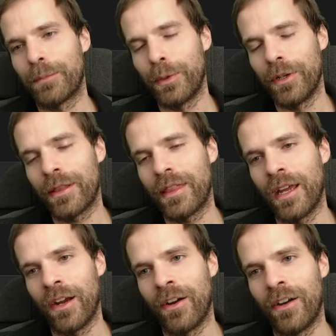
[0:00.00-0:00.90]
put it
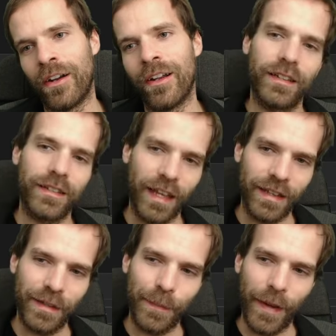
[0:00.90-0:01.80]
there,
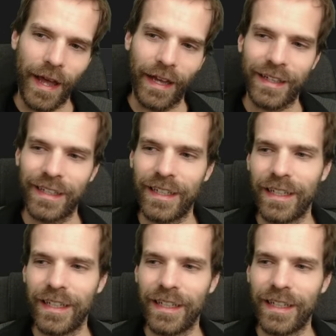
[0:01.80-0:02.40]
send it back.